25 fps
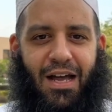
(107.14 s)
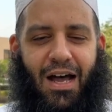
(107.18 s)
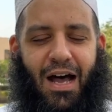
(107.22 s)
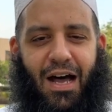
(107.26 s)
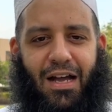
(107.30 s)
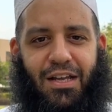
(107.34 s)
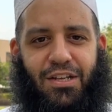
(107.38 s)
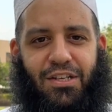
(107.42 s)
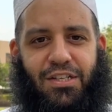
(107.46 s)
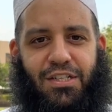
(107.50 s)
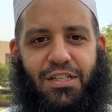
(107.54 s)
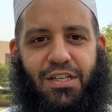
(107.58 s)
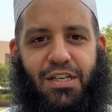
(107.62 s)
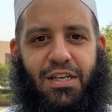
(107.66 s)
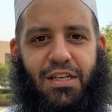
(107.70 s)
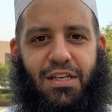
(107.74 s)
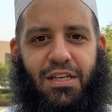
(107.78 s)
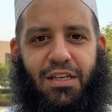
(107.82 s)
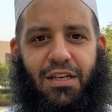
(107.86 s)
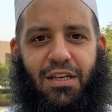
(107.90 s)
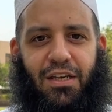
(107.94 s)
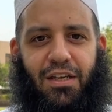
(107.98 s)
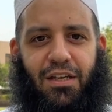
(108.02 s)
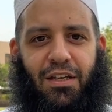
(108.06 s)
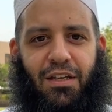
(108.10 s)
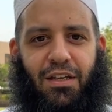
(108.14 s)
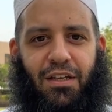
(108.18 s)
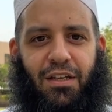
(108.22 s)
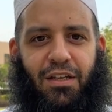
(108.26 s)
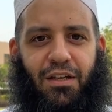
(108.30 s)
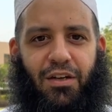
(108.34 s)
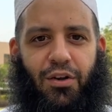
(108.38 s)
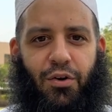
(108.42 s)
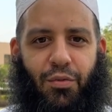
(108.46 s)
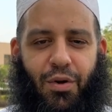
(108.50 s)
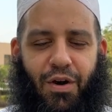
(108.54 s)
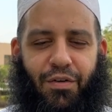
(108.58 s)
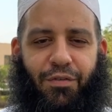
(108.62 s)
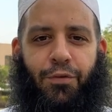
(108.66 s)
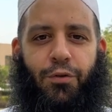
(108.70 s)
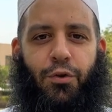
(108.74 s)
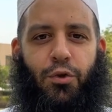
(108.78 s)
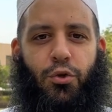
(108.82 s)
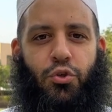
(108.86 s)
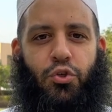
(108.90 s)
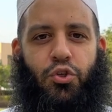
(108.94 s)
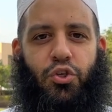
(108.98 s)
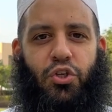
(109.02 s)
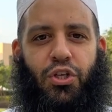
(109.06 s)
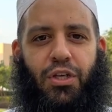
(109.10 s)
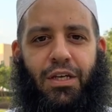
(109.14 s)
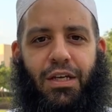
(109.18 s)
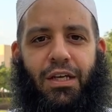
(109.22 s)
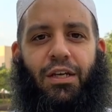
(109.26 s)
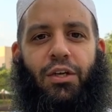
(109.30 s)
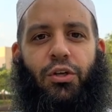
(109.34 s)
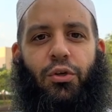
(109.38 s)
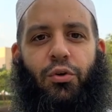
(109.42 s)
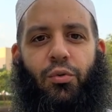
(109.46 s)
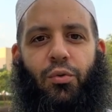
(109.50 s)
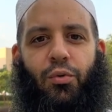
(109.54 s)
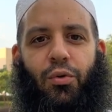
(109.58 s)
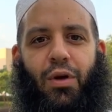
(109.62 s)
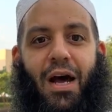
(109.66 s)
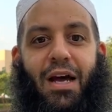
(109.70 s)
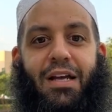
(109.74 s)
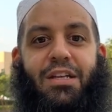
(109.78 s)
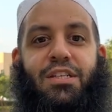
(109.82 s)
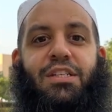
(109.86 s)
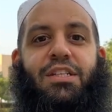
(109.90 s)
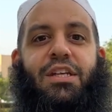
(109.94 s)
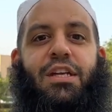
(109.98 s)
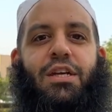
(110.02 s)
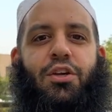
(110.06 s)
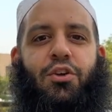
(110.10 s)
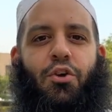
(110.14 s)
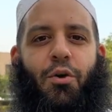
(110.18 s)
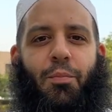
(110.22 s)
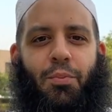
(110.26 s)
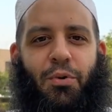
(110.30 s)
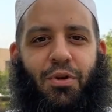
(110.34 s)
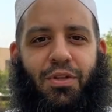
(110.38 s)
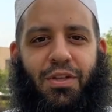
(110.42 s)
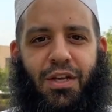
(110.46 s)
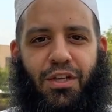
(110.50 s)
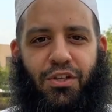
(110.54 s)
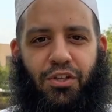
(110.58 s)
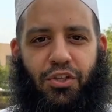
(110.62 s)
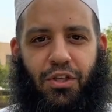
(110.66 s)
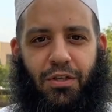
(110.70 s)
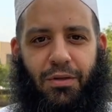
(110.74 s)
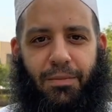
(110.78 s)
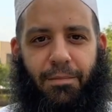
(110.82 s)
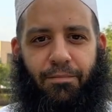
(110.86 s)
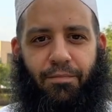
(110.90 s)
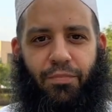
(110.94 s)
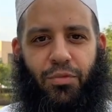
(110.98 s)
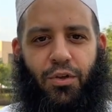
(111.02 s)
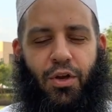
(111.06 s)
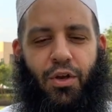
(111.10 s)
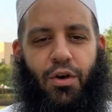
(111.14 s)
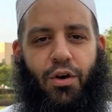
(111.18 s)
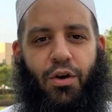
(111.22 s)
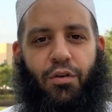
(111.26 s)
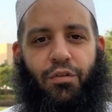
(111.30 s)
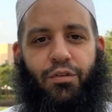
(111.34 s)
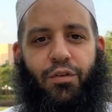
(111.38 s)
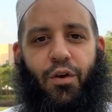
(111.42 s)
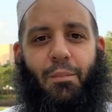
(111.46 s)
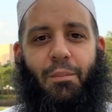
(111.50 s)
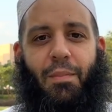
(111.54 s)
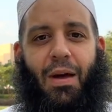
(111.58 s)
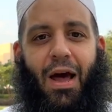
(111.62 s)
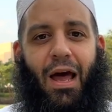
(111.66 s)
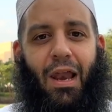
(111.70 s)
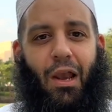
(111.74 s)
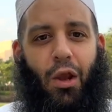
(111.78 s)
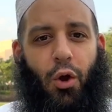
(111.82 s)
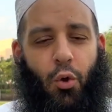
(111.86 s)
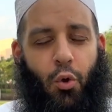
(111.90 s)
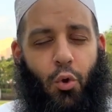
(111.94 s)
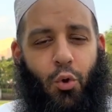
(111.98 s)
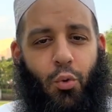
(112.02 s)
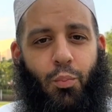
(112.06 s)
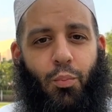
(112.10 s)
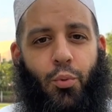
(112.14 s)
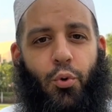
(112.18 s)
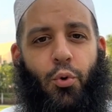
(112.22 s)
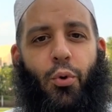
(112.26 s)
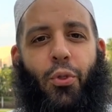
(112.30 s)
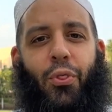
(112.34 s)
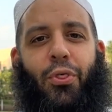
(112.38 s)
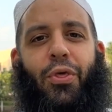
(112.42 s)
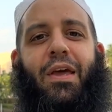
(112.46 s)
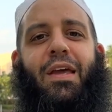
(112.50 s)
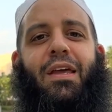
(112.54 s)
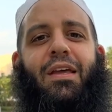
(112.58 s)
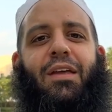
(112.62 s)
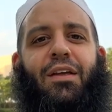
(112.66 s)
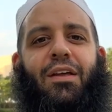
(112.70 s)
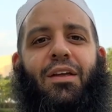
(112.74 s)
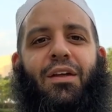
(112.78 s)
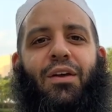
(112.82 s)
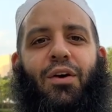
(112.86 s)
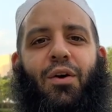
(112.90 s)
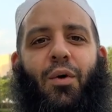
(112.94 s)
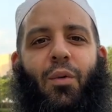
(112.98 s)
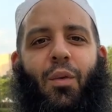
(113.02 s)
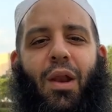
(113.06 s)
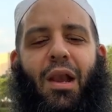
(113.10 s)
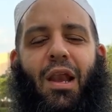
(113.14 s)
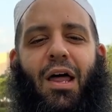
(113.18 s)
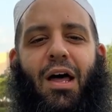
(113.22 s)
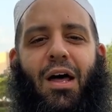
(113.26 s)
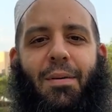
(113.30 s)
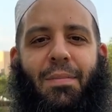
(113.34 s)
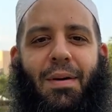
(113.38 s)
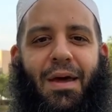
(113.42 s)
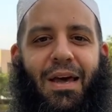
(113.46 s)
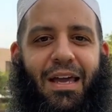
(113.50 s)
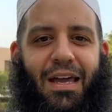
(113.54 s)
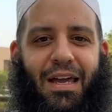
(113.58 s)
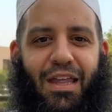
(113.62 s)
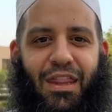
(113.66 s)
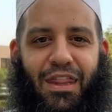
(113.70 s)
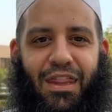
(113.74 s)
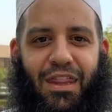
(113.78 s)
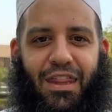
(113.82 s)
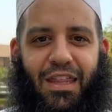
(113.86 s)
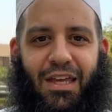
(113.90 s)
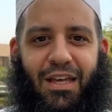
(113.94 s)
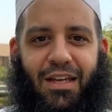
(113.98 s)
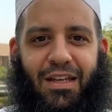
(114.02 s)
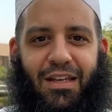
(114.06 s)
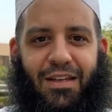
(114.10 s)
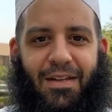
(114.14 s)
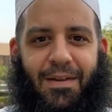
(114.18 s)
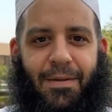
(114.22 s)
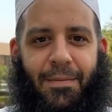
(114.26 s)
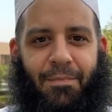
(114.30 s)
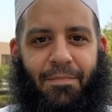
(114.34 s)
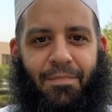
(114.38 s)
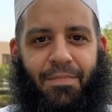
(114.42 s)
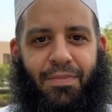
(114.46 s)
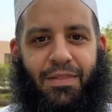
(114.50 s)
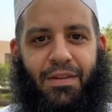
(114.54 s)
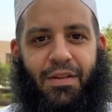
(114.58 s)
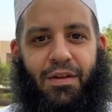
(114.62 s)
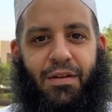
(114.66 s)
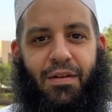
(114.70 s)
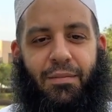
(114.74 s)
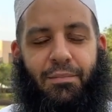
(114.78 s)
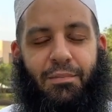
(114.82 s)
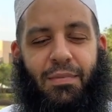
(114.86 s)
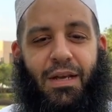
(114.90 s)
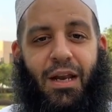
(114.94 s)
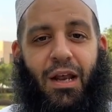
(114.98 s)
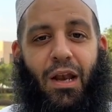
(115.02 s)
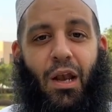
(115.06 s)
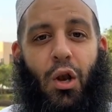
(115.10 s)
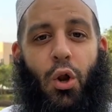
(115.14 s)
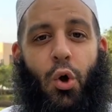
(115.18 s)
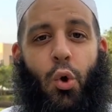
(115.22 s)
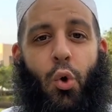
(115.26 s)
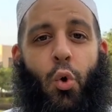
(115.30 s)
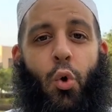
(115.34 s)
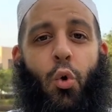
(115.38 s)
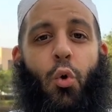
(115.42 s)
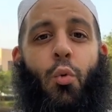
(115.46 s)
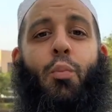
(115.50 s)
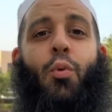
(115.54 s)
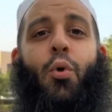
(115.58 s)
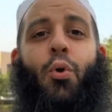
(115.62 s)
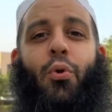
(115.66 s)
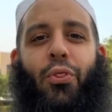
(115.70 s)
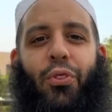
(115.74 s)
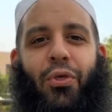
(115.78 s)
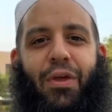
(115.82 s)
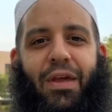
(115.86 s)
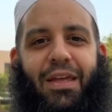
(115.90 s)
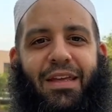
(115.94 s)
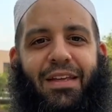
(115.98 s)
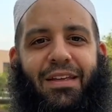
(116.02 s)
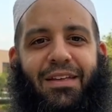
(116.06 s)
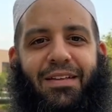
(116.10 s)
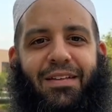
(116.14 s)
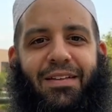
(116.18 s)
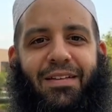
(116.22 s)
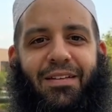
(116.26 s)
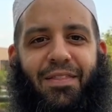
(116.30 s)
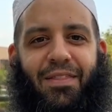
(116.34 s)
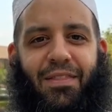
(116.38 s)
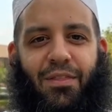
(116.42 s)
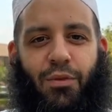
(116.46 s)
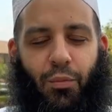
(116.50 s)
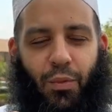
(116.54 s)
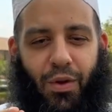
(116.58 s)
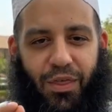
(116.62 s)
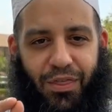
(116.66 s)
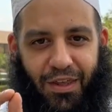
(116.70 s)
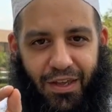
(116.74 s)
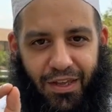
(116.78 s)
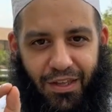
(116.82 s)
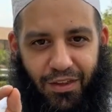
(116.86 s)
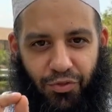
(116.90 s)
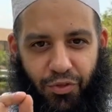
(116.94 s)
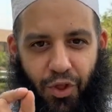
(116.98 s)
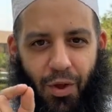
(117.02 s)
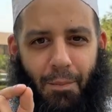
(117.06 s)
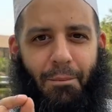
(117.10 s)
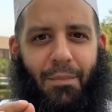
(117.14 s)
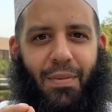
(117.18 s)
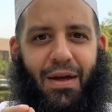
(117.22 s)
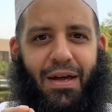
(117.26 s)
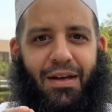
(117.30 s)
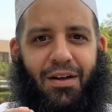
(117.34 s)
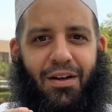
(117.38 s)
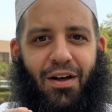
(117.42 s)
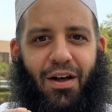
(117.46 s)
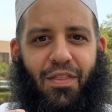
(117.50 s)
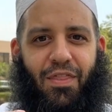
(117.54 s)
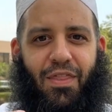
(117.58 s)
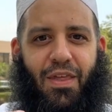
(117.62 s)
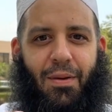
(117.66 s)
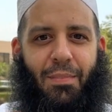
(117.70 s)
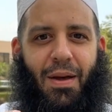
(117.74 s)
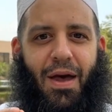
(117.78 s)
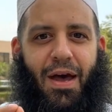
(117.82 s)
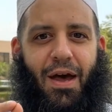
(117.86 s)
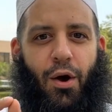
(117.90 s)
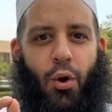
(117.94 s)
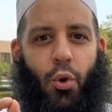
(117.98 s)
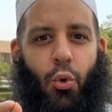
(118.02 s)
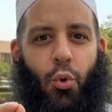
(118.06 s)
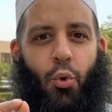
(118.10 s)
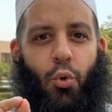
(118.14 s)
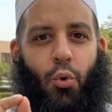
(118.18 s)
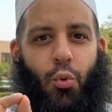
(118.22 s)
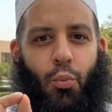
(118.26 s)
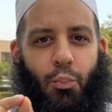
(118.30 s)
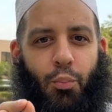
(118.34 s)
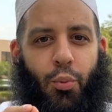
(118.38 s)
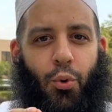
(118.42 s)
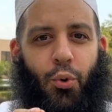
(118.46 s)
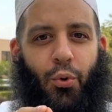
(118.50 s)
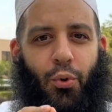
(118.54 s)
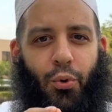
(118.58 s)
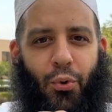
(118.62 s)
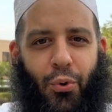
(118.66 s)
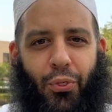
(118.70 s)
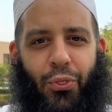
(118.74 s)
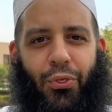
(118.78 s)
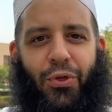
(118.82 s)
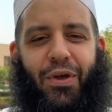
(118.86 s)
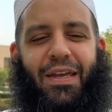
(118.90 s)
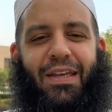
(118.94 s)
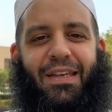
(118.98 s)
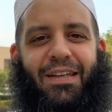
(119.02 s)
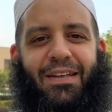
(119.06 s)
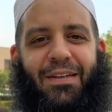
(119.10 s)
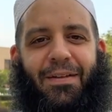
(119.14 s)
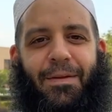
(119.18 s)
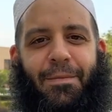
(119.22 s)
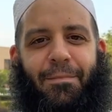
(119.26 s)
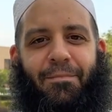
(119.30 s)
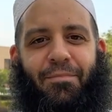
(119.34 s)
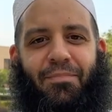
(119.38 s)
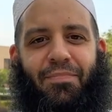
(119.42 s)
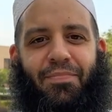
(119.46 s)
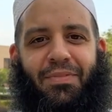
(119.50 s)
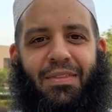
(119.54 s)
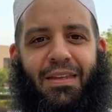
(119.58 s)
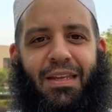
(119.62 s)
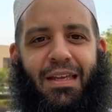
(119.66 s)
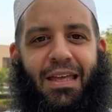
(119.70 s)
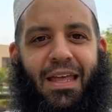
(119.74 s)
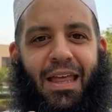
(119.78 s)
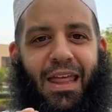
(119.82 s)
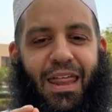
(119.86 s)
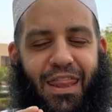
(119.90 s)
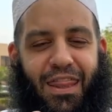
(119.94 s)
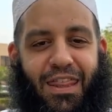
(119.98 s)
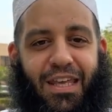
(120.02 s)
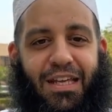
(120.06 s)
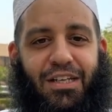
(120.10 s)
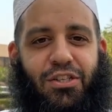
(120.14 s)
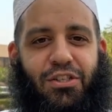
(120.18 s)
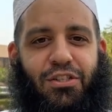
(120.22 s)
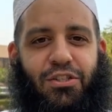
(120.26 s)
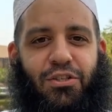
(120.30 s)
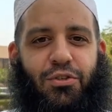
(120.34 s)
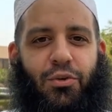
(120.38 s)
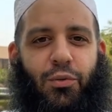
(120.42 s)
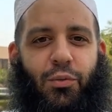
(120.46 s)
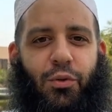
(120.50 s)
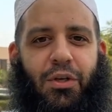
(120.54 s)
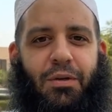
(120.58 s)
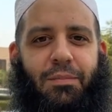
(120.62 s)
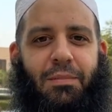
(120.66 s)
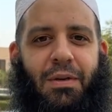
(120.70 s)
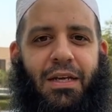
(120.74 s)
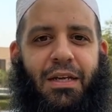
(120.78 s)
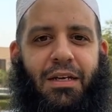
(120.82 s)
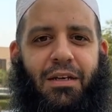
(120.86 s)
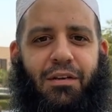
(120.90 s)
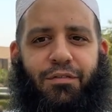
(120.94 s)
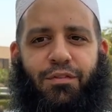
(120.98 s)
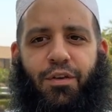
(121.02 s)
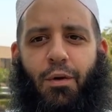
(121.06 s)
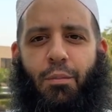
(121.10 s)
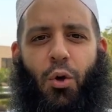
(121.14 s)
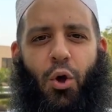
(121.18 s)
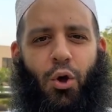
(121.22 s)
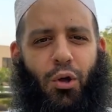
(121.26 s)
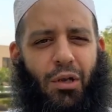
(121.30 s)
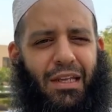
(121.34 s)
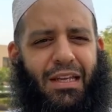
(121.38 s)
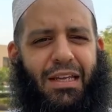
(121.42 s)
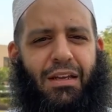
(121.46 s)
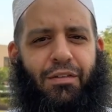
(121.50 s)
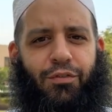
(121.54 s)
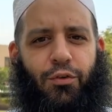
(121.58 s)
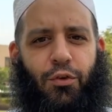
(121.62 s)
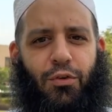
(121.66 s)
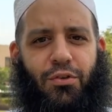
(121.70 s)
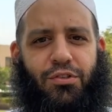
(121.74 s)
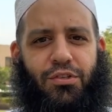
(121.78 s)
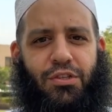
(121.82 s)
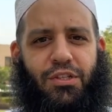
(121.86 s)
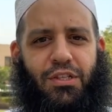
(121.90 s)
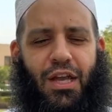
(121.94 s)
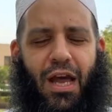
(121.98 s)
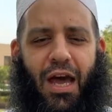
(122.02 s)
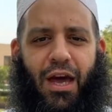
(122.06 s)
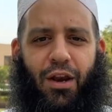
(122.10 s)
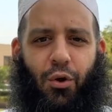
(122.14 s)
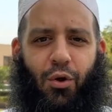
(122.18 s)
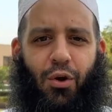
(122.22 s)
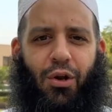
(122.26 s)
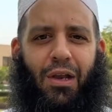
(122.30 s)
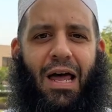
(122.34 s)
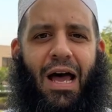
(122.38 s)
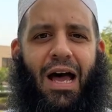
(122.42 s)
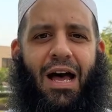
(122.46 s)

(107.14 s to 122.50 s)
I seek refuge in you. I seek your protection from al-khubuthi wal-khaba'ith. Min al-khubuthi with a dhamma on the ba al-kub-thi, This would mean from all evils and all